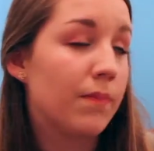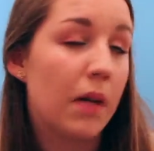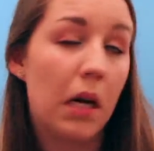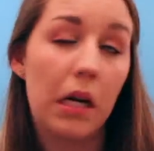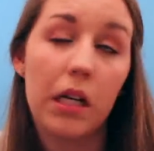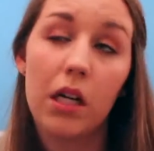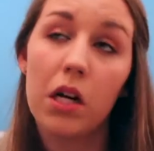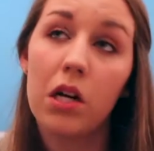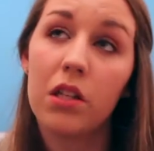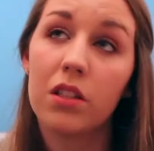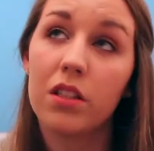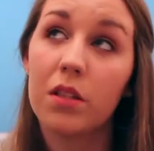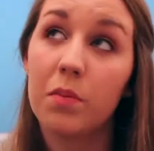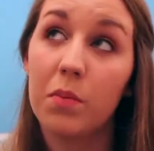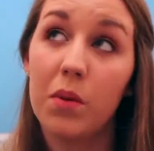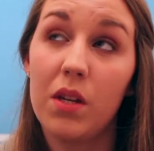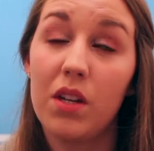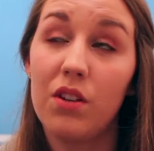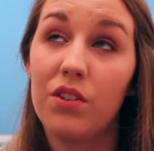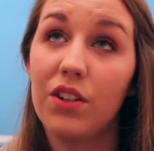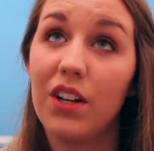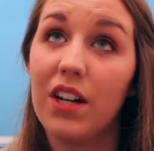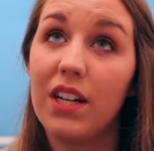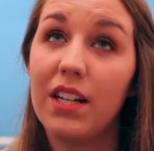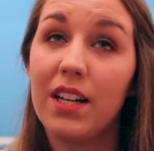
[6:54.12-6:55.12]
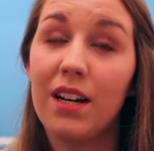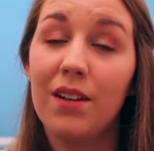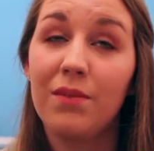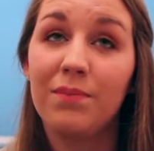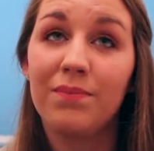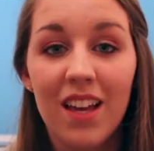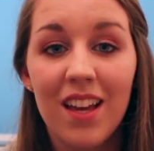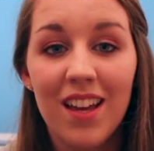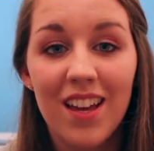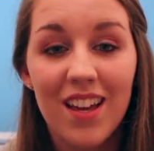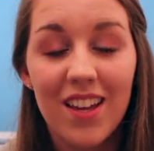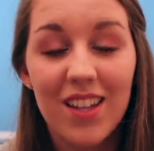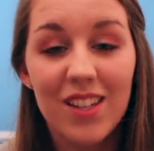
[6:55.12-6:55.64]
I can't speak right now.
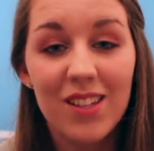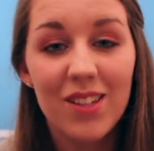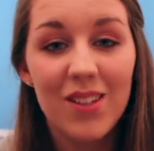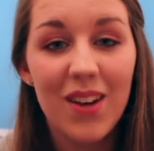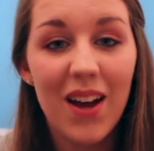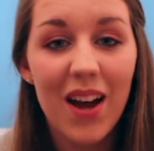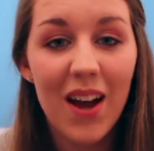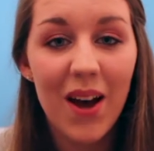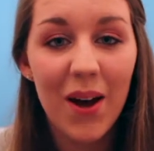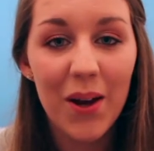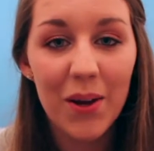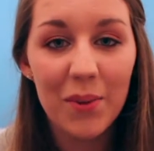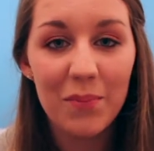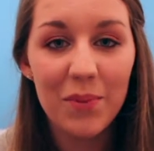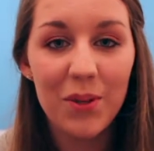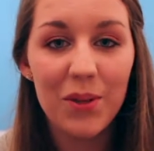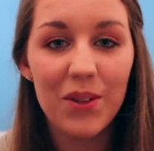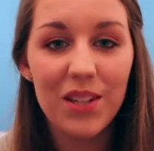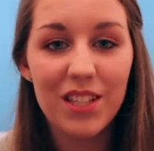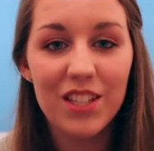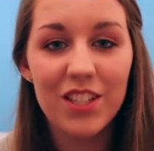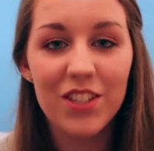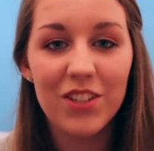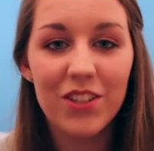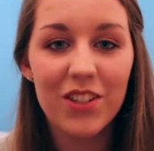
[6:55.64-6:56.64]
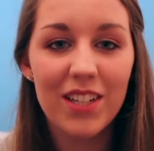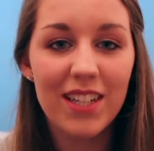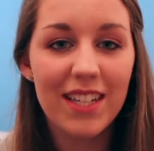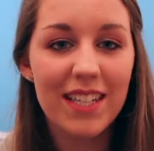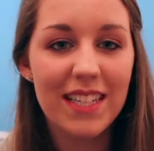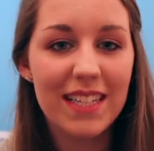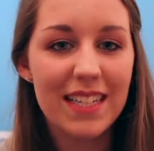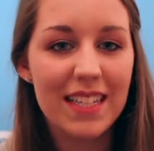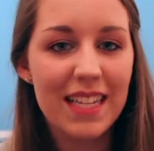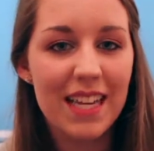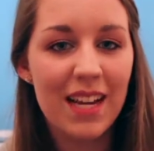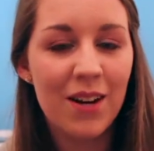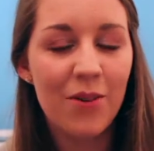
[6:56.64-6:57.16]
So I hope you enjoyed
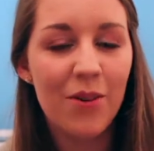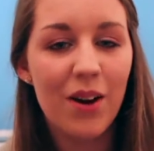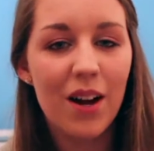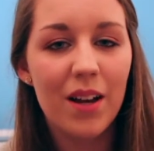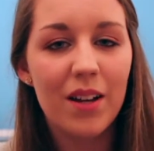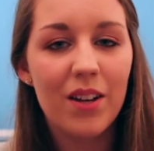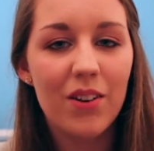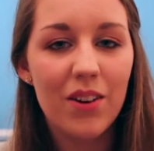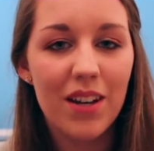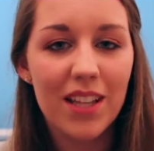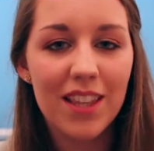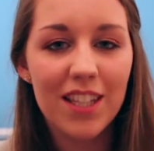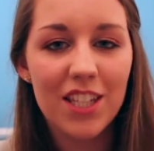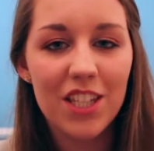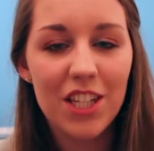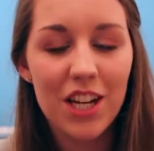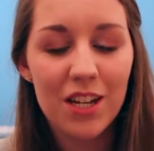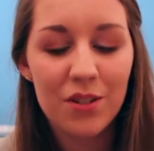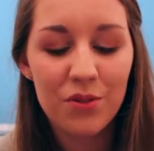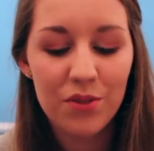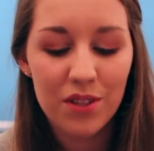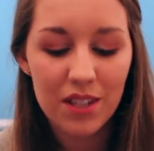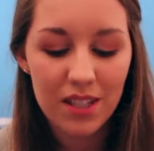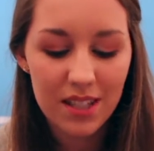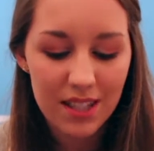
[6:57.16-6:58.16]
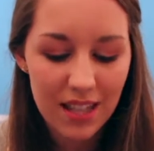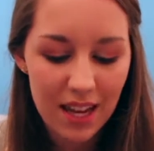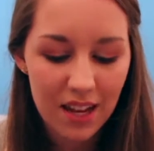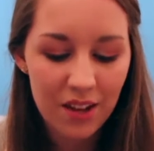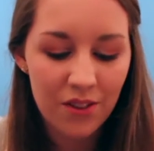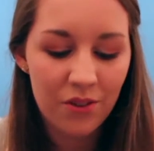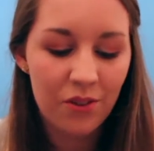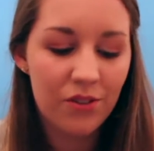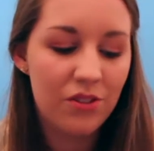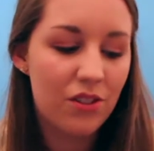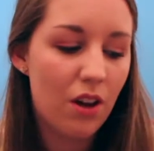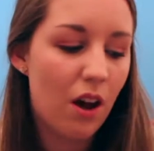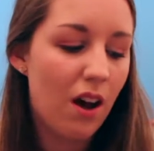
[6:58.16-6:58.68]
seeing what I got in the January
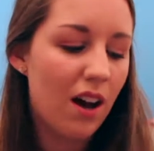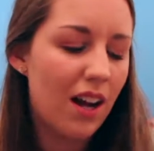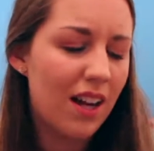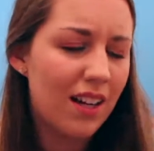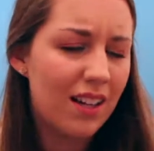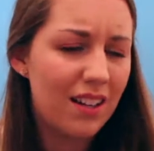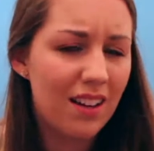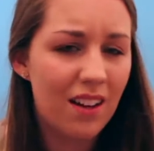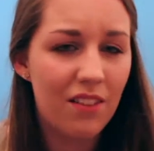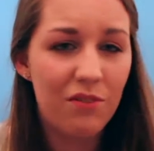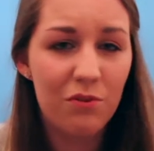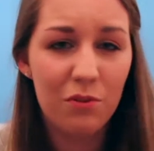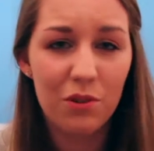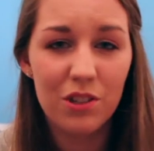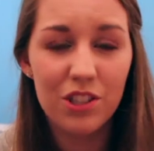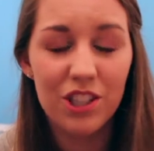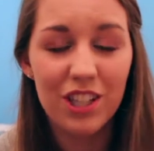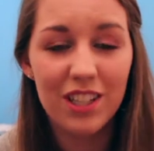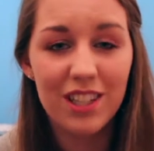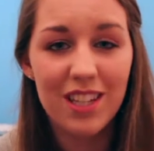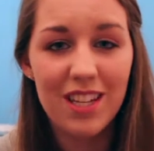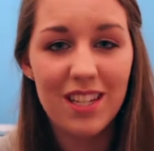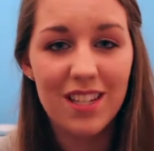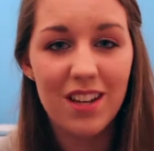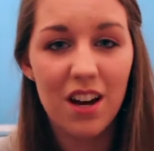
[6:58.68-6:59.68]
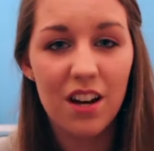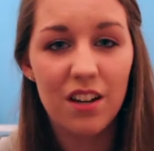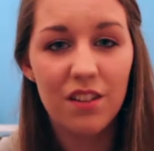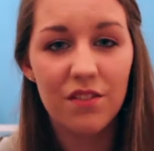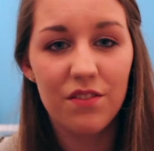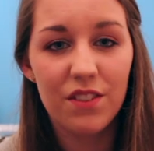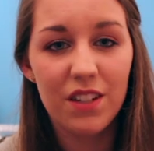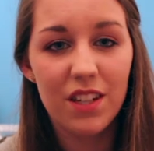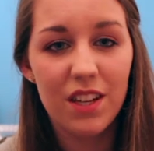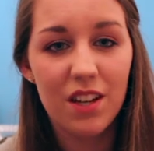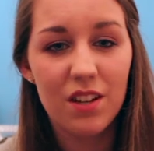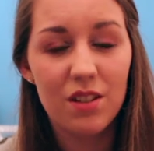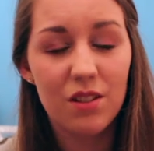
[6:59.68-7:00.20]
sales. I love watching these kind
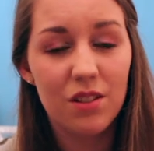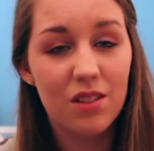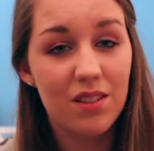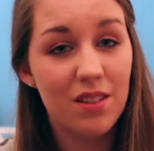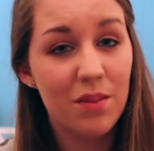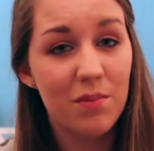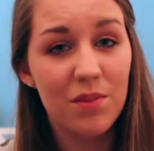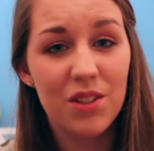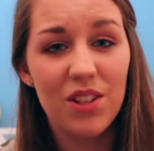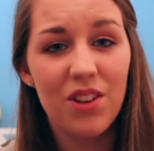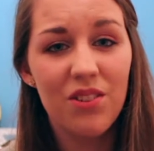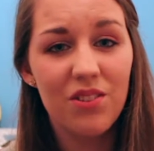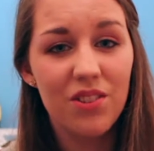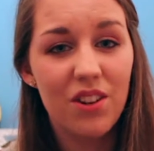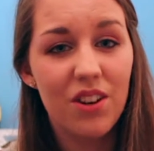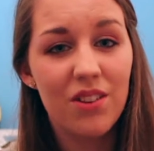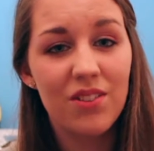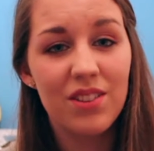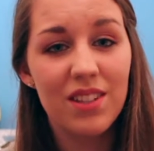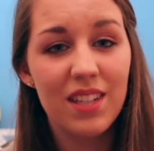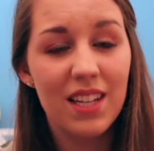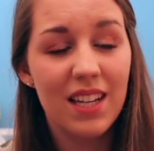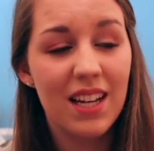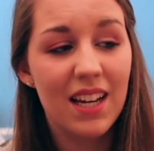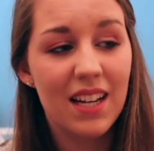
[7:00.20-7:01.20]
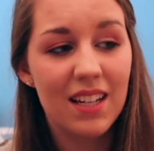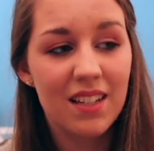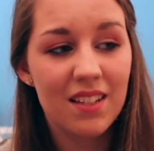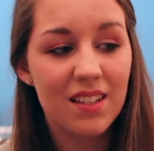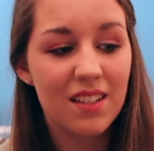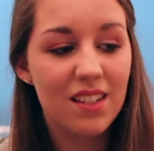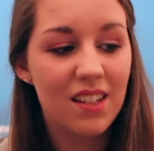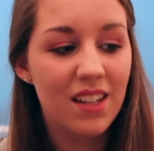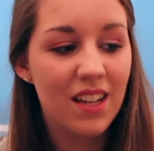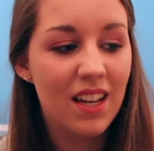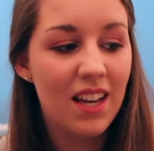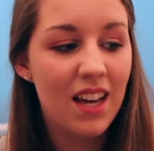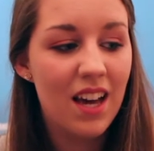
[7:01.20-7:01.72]
of videos because I'm so nosy
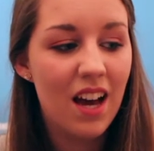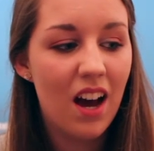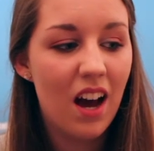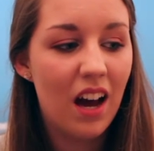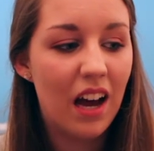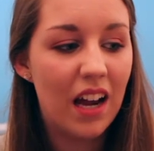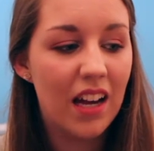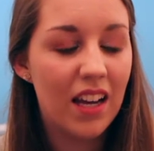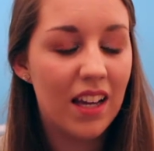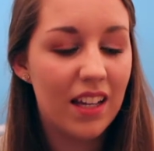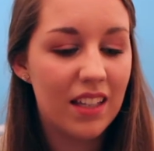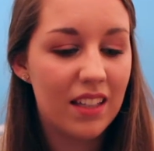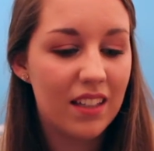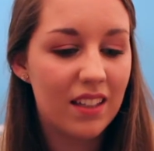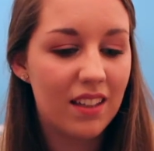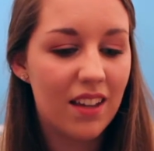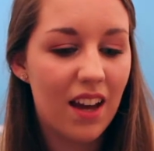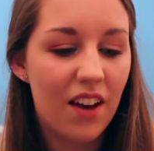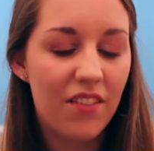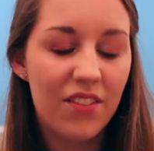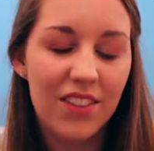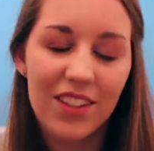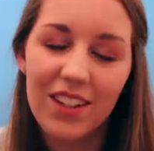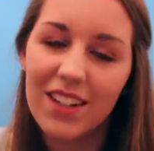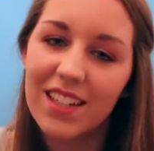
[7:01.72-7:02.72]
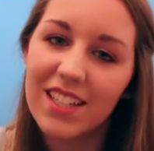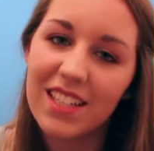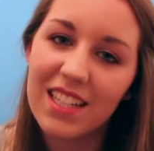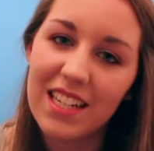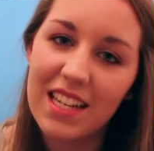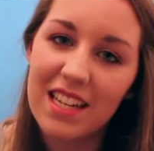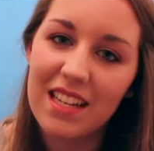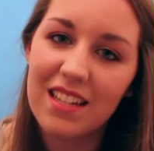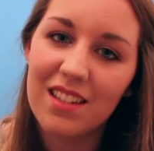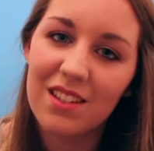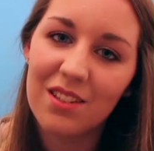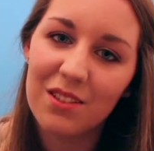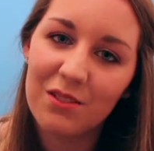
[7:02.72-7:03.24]
and I like having
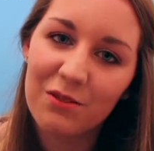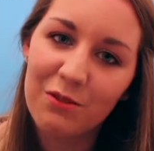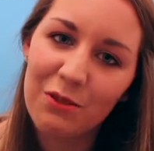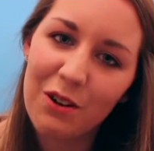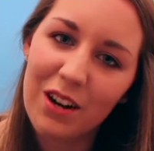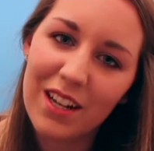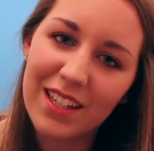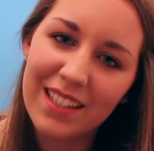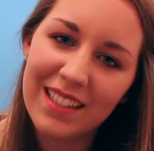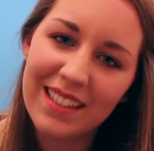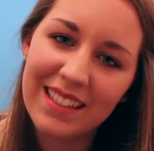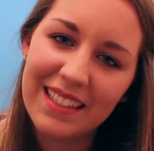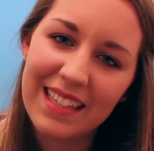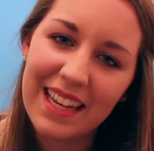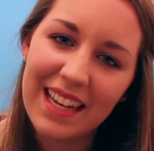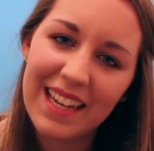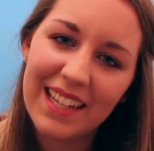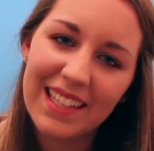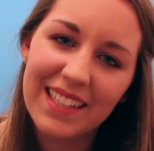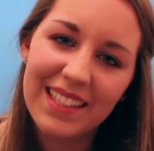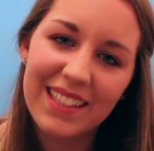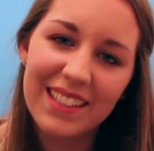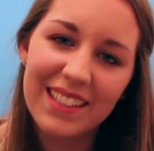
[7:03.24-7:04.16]
ideas of what I can get